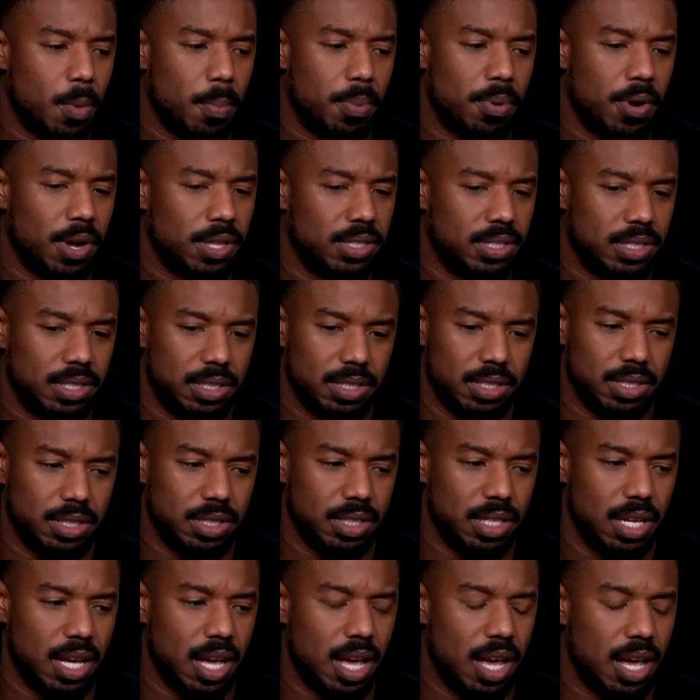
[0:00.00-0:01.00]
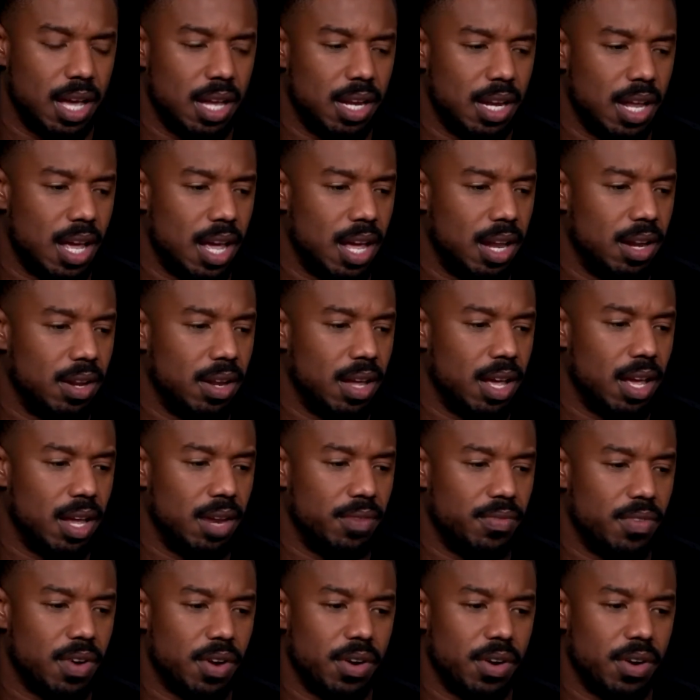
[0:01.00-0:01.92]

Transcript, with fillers: present and